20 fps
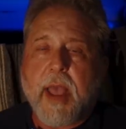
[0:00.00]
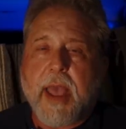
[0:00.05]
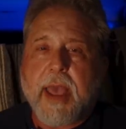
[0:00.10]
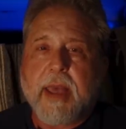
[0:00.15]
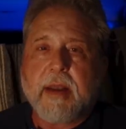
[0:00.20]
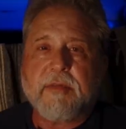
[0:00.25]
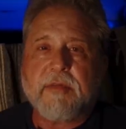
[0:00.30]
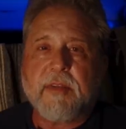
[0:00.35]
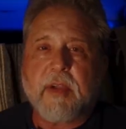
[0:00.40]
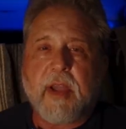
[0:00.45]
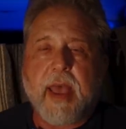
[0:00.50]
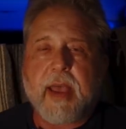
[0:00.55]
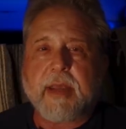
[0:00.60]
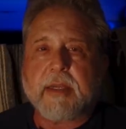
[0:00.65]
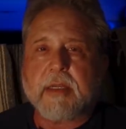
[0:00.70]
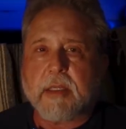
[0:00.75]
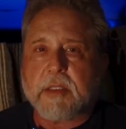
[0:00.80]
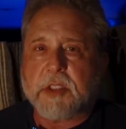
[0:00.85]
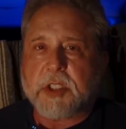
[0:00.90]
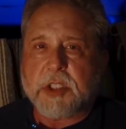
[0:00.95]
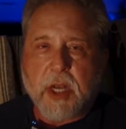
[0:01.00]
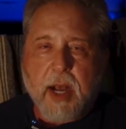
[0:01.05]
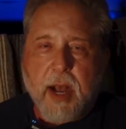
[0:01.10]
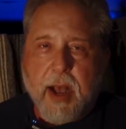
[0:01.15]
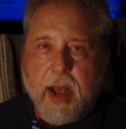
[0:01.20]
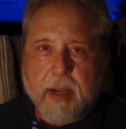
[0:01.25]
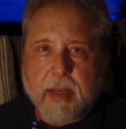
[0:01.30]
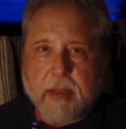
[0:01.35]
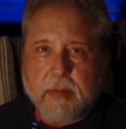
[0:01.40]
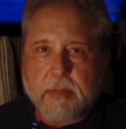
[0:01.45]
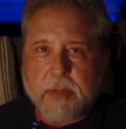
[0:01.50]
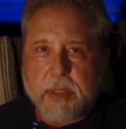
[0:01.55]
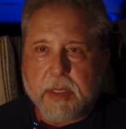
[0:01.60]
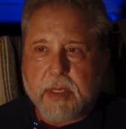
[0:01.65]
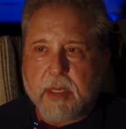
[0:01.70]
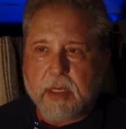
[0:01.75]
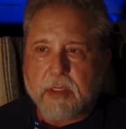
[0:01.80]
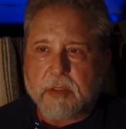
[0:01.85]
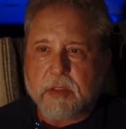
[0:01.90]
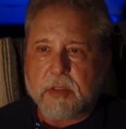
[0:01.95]
anaphylactic shock
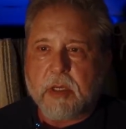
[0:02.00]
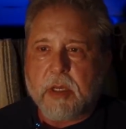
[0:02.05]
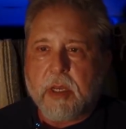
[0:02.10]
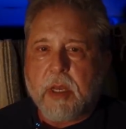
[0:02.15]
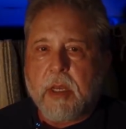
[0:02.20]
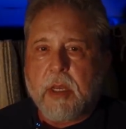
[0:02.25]
because